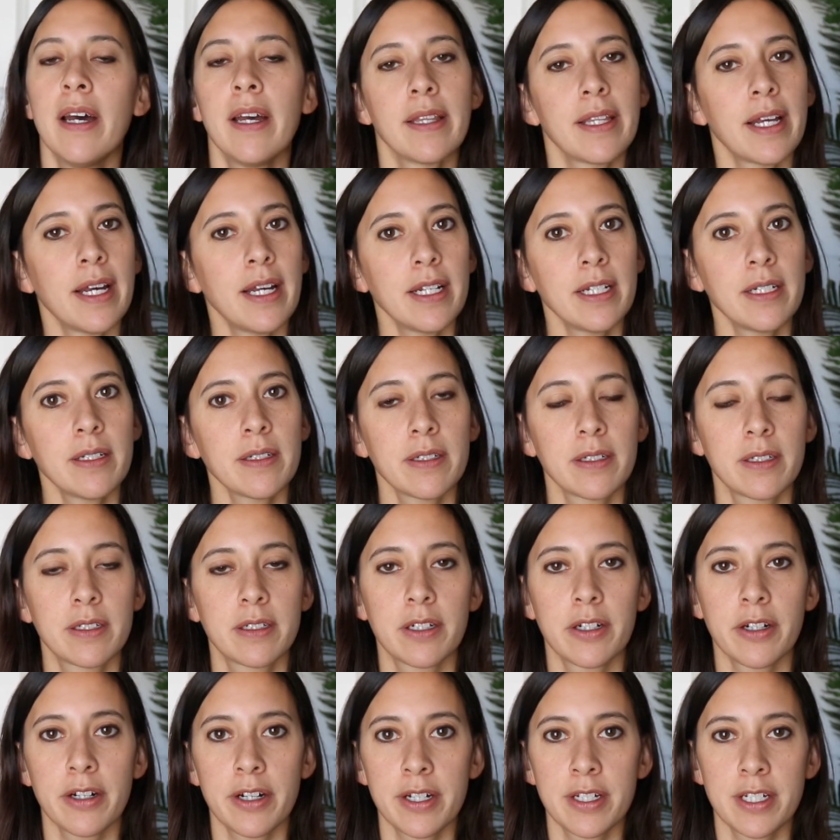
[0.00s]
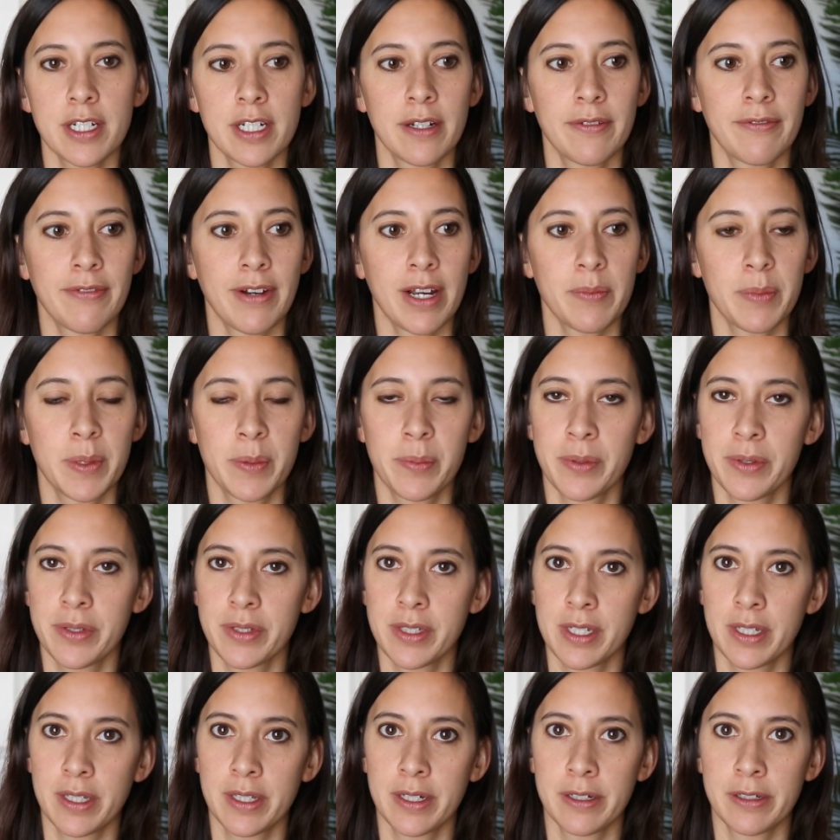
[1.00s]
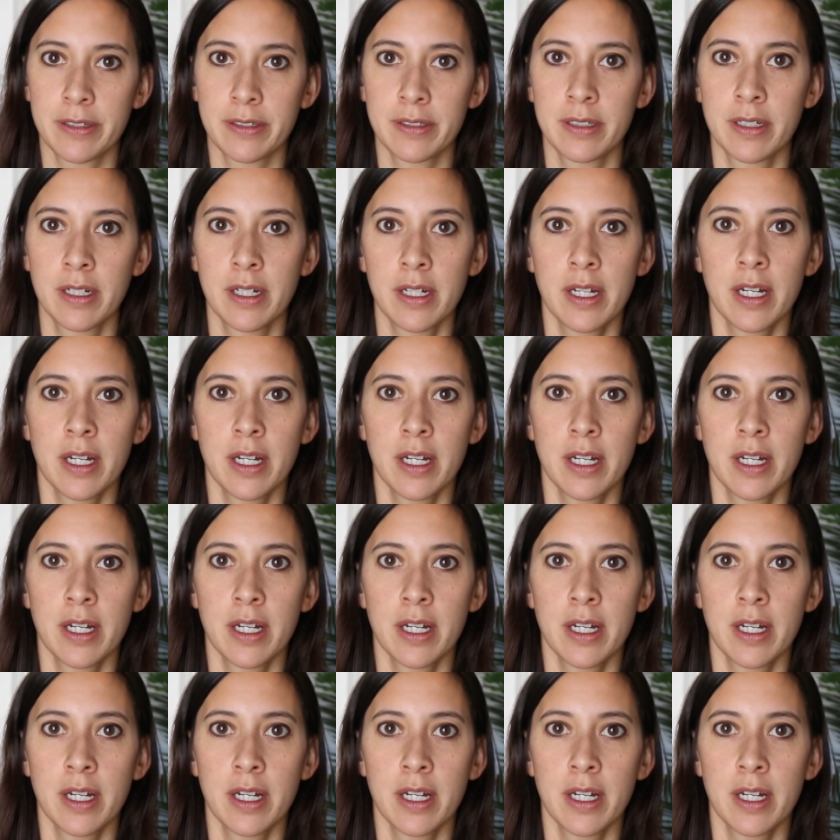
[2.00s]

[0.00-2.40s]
that encourage and invite people to learn